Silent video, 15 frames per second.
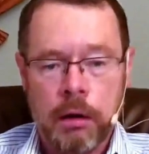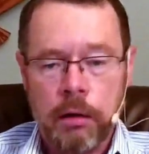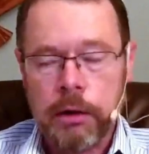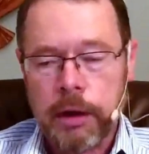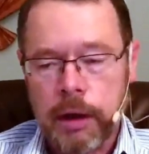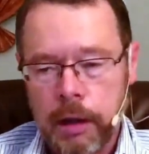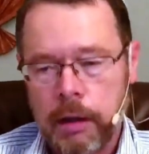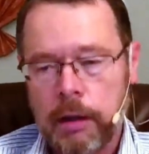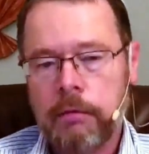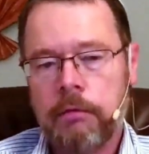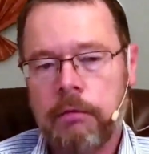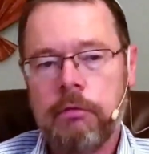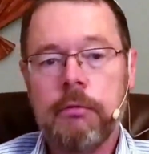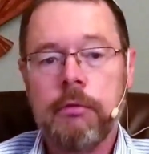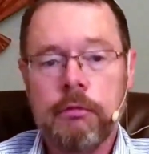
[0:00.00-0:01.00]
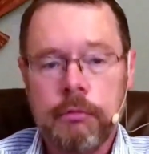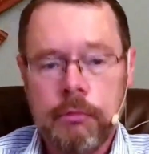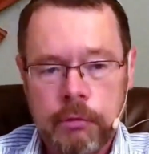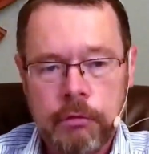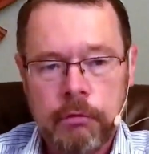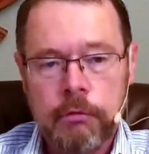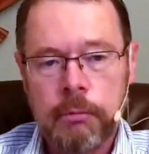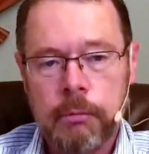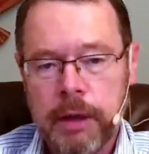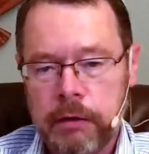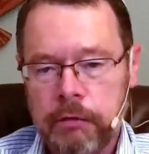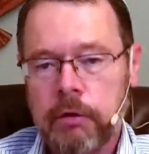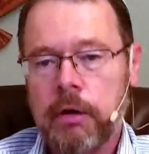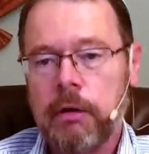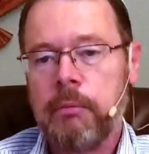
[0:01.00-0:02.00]
Okay, let's just to make
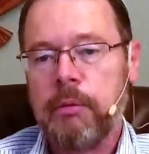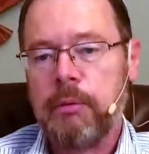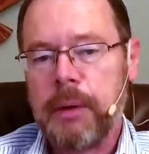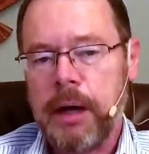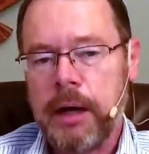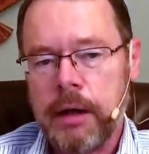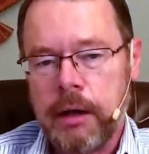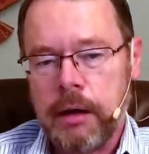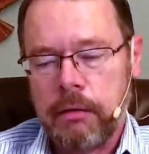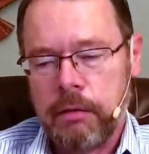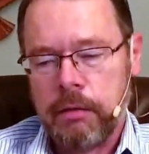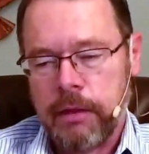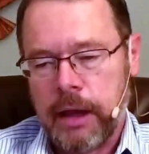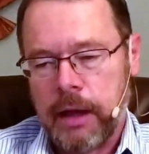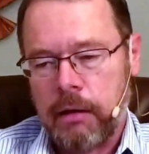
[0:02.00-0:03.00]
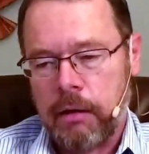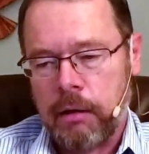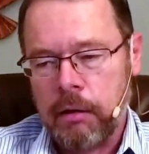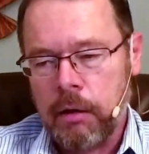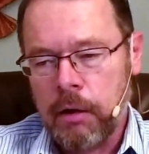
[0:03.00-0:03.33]
sure I'm reminded of that, or